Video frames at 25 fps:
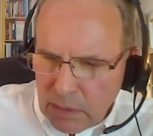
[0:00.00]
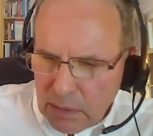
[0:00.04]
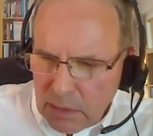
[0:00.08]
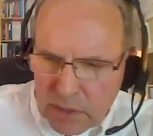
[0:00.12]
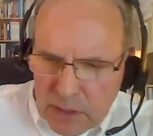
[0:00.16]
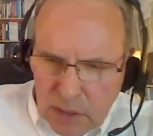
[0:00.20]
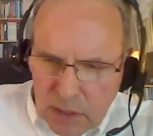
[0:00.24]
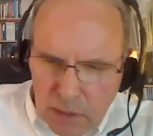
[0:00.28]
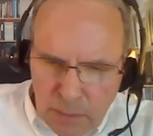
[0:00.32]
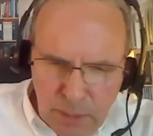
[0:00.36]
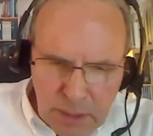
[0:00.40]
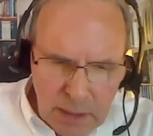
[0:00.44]
the
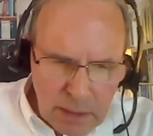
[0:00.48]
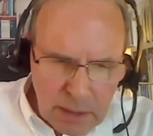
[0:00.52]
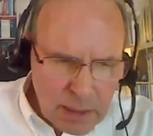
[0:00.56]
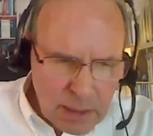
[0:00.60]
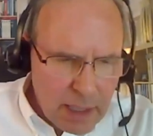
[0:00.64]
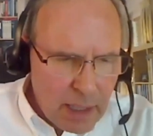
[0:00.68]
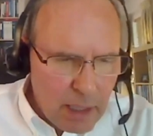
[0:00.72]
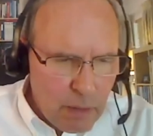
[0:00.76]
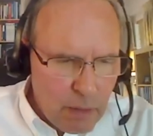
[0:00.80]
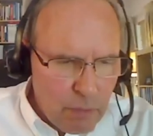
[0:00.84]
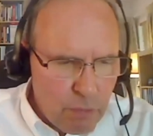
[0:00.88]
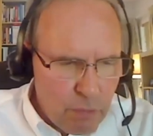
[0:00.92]
GDP of
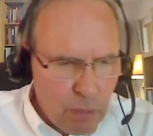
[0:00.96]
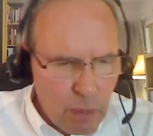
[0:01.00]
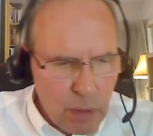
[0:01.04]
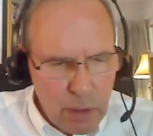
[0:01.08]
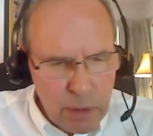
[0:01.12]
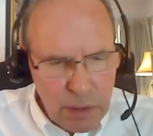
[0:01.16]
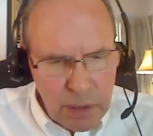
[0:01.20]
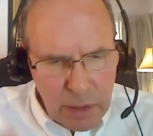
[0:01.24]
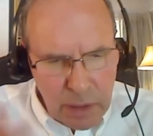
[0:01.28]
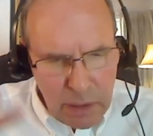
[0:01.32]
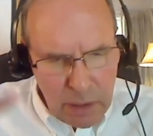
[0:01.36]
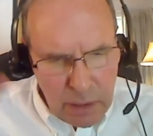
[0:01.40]

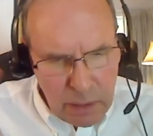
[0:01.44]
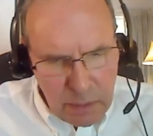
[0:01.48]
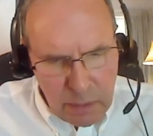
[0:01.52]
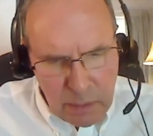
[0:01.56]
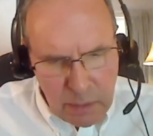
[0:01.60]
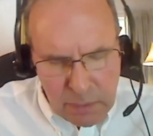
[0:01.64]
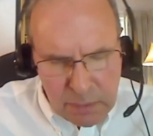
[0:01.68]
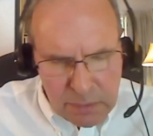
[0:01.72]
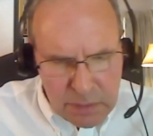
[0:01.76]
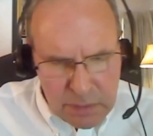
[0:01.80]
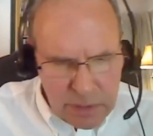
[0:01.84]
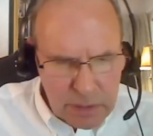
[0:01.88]
California. You know,
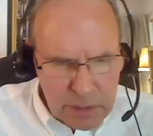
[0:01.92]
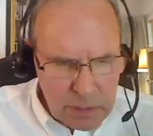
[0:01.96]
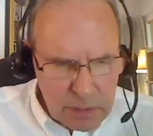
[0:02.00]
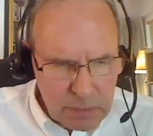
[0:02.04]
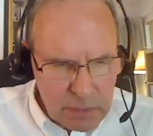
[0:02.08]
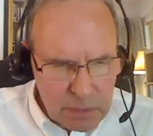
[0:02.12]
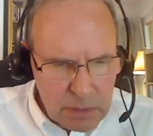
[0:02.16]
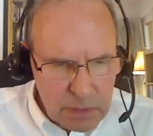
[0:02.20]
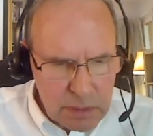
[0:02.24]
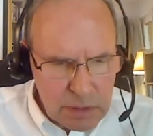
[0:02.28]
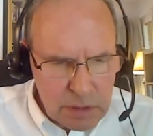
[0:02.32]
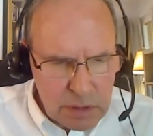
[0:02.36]
and it was
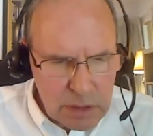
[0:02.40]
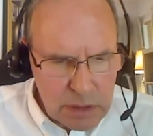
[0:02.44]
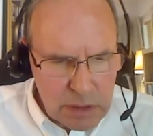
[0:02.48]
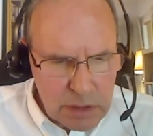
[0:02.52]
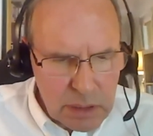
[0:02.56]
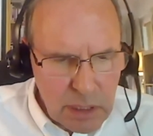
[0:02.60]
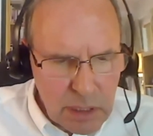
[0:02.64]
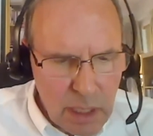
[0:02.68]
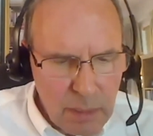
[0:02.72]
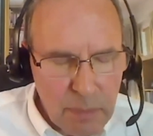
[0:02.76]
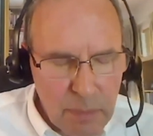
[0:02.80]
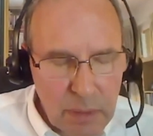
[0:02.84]
was
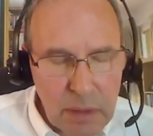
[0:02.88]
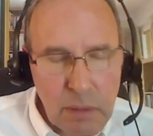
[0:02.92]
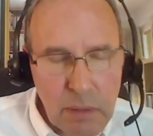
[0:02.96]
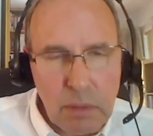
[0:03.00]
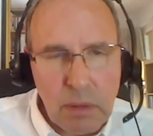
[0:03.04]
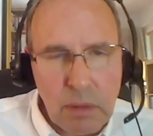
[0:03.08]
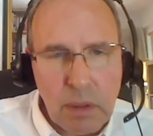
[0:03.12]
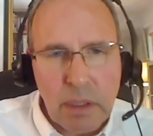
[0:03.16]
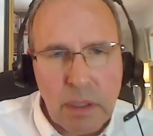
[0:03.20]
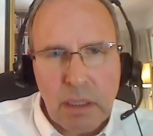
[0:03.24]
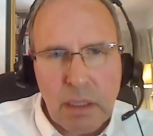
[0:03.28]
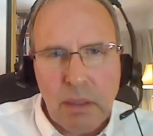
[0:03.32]
just not. But you
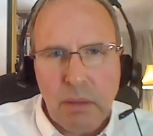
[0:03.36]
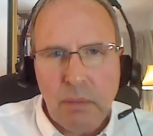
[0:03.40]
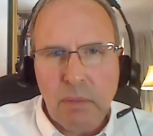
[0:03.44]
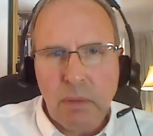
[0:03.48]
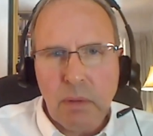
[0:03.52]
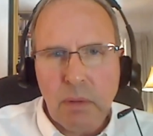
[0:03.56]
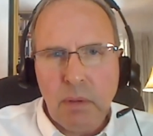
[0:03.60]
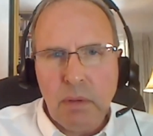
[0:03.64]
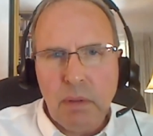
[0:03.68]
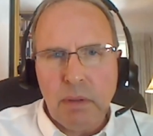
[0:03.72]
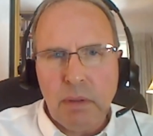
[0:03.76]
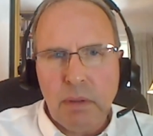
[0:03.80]
look in the
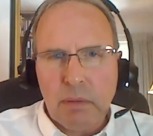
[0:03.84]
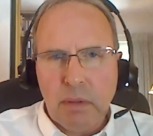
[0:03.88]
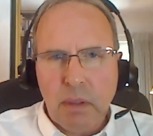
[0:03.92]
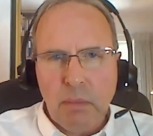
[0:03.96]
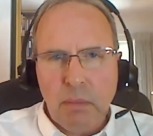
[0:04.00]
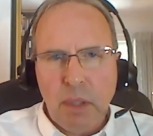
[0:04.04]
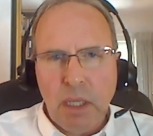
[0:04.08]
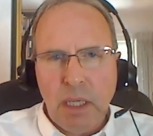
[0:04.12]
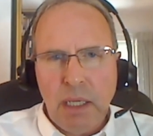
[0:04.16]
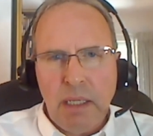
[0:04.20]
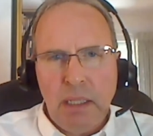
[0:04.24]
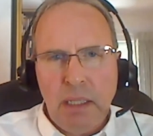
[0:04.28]
world of
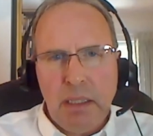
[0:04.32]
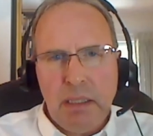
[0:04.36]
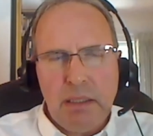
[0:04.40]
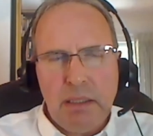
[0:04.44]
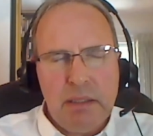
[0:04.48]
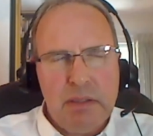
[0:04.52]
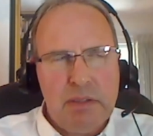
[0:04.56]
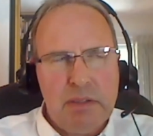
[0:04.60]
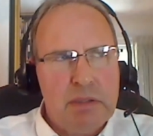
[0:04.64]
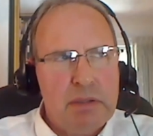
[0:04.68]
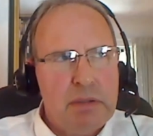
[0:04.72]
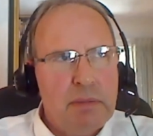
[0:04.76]

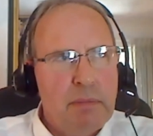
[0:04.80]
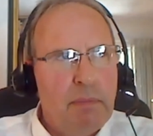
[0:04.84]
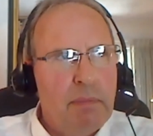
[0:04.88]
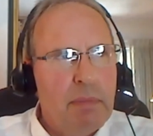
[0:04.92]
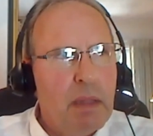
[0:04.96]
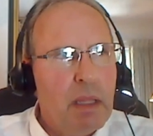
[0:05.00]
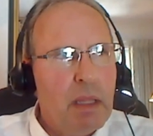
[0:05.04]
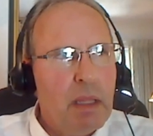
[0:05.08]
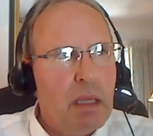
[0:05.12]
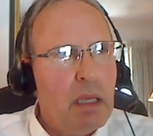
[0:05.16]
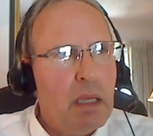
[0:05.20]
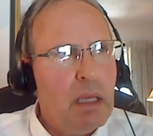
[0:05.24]
commodities,
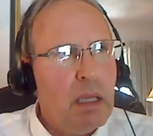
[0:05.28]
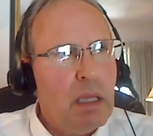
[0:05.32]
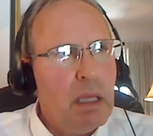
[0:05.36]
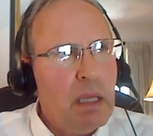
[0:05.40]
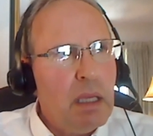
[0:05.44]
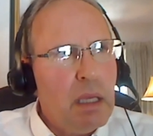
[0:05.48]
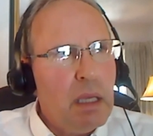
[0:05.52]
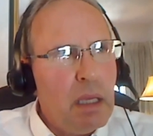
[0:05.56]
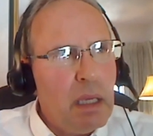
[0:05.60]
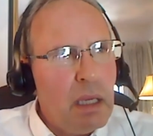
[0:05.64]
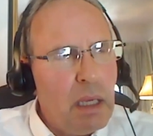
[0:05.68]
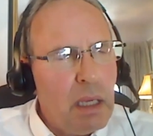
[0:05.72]

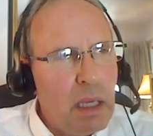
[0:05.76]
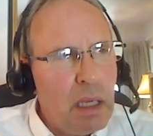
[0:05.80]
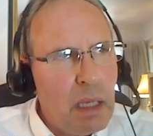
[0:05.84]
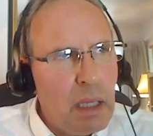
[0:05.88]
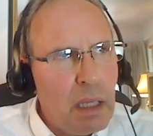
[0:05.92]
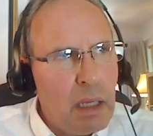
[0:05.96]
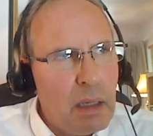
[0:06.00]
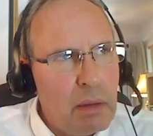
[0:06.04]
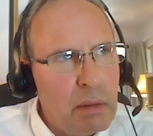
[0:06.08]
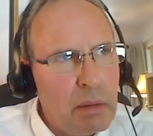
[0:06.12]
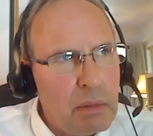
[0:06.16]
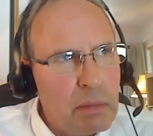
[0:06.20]

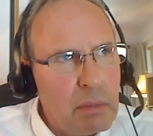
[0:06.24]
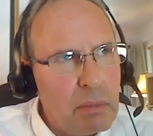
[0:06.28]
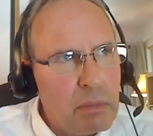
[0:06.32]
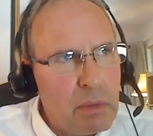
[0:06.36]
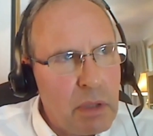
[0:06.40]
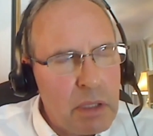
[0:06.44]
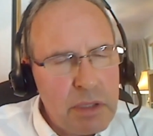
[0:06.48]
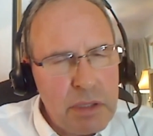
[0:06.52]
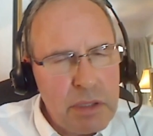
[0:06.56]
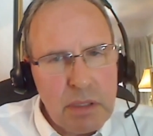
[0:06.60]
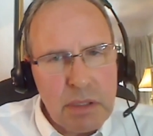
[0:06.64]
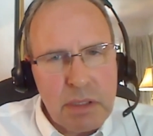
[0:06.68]
and
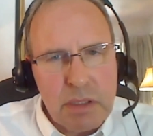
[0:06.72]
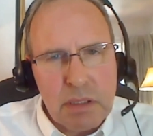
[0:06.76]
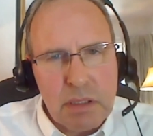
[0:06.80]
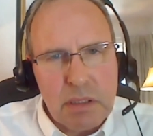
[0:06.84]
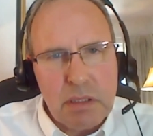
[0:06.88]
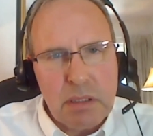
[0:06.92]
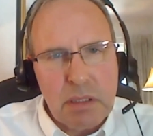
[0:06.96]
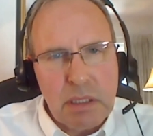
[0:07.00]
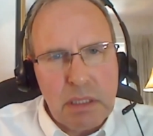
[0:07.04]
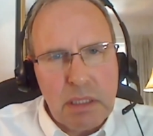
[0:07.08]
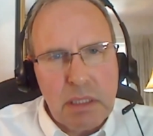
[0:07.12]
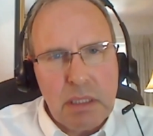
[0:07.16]
Russia
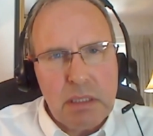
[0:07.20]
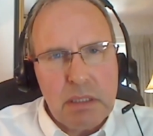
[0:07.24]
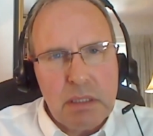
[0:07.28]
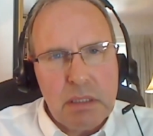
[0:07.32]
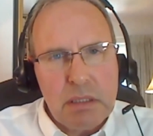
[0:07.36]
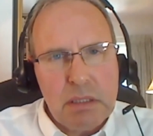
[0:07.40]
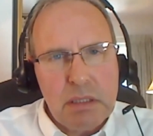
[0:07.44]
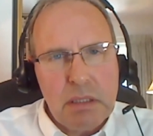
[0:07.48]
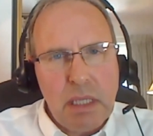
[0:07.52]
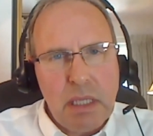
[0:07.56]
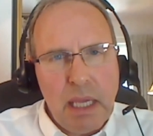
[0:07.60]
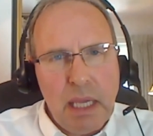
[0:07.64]

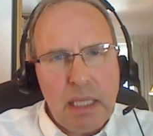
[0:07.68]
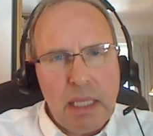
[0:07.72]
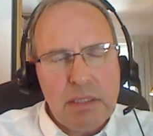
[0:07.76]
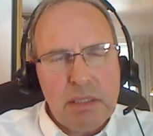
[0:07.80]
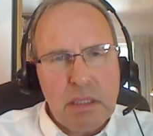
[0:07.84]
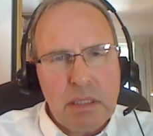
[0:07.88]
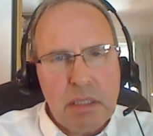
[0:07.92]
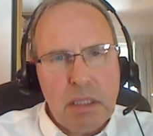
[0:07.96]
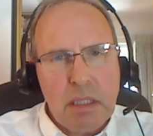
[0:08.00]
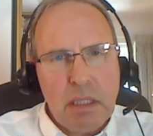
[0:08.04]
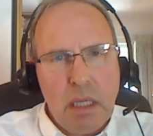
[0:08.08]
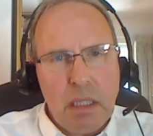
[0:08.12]
is has
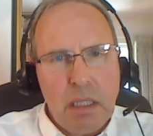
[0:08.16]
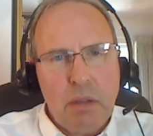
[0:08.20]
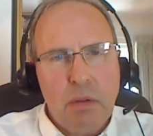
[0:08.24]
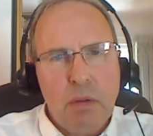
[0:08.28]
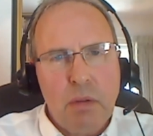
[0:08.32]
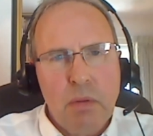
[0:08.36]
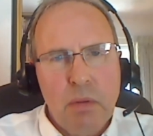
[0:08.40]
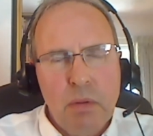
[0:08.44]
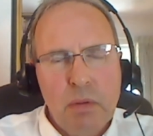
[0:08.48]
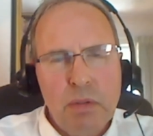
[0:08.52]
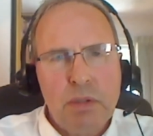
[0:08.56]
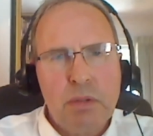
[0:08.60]
a, a
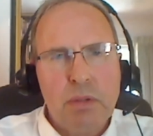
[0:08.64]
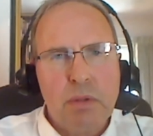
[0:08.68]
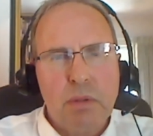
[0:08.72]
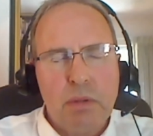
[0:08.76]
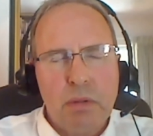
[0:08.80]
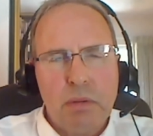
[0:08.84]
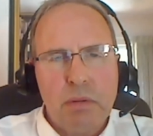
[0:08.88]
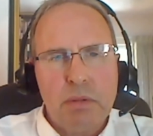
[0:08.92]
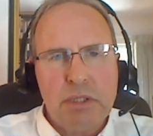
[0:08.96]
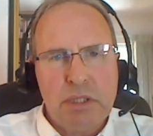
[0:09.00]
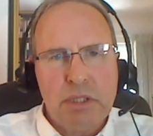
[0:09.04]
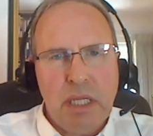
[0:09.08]

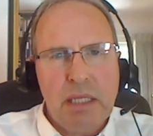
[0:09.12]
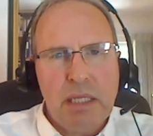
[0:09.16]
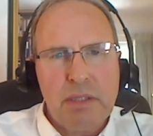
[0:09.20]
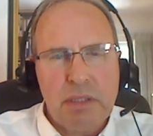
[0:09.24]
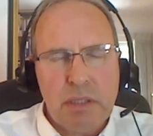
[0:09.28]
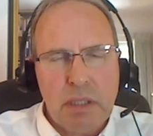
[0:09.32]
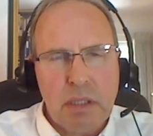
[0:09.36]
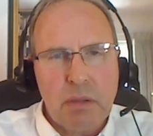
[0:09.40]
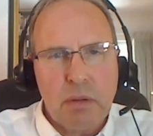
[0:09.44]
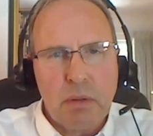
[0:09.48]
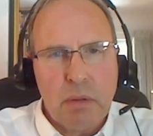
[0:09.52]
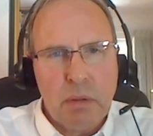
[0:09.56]
crucial stands
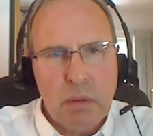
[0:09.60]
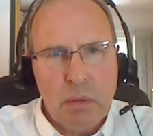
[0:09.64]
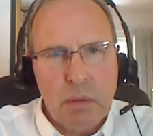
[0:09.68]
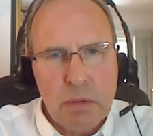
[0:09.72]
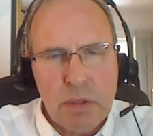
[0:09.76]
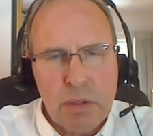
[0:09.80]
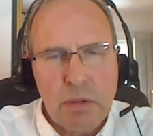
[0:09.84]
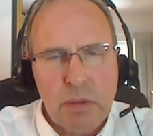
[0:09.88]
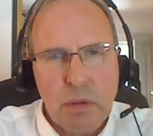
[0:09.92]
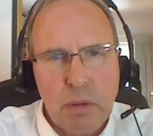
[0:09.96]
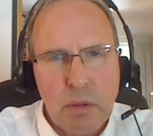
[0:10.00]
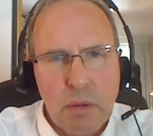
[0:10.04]
at a
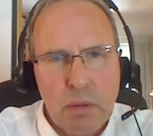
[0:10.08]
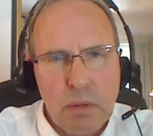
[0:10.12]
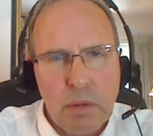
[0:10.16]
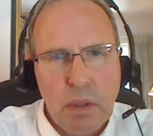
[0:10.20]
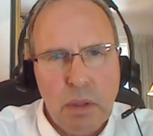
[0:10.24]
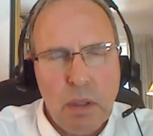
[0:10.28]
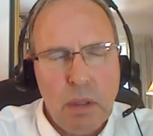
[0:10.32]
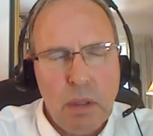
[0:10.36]
crucial